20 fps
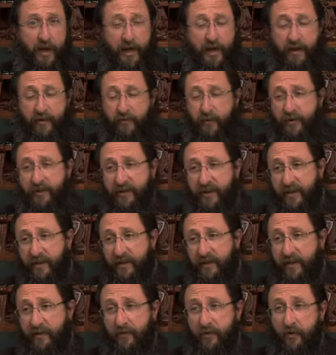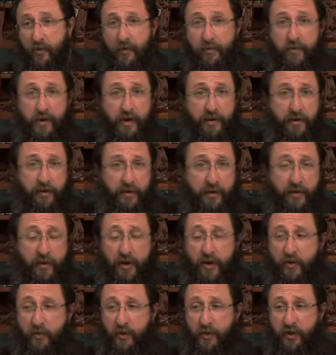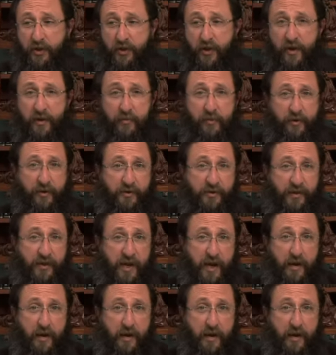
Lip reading: And if we're sensitive to a month, which is not a person,